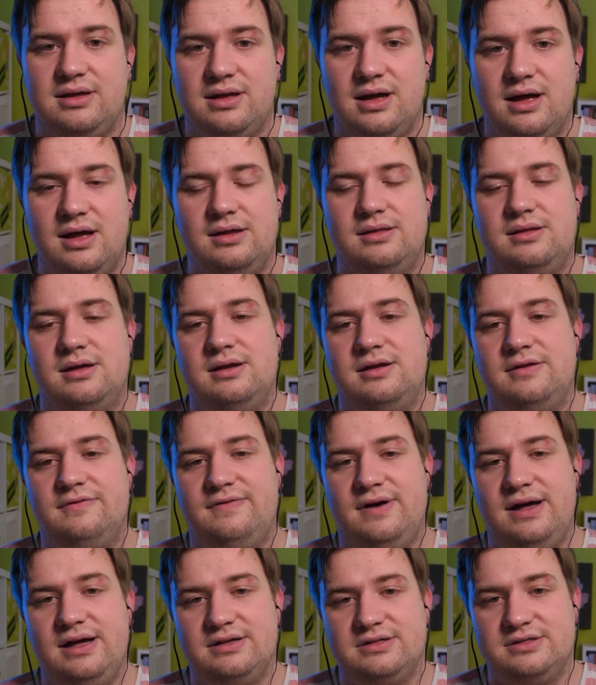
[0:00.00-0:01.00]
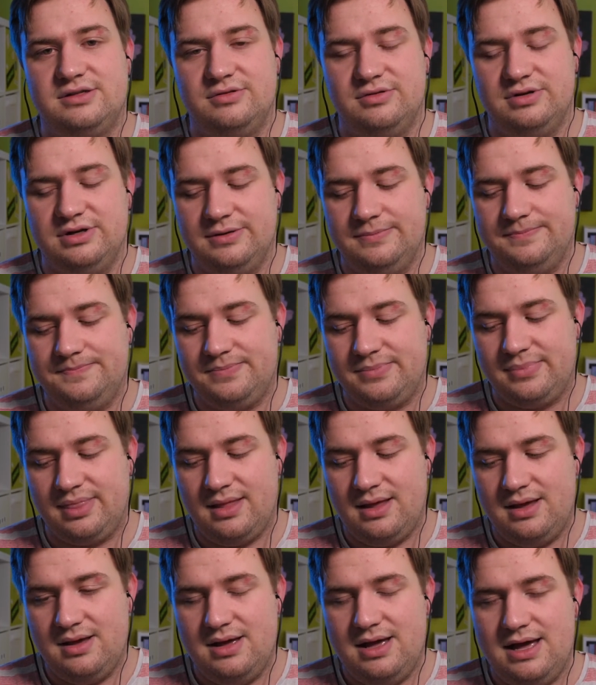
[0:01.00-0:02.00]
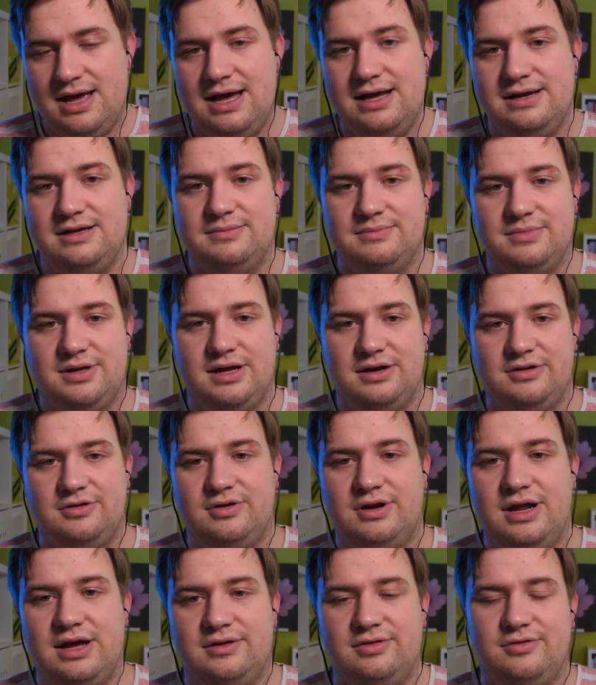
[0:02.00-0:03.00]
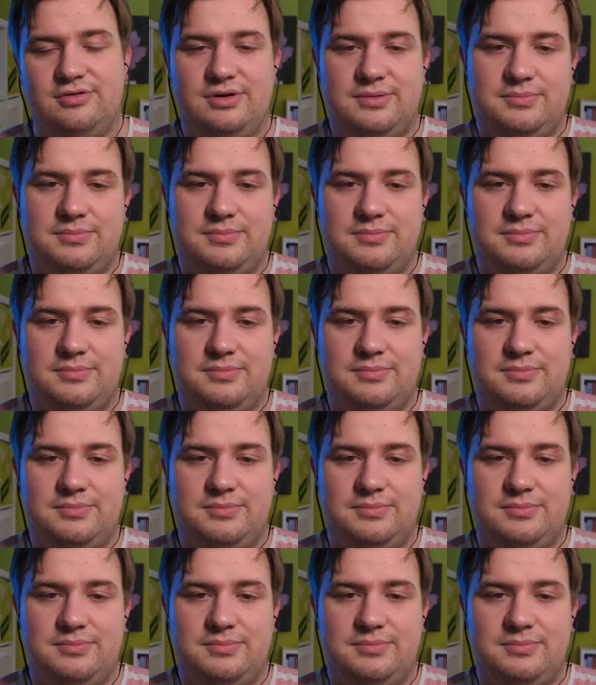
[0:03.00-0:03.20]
identifier so the Atem can connect to it more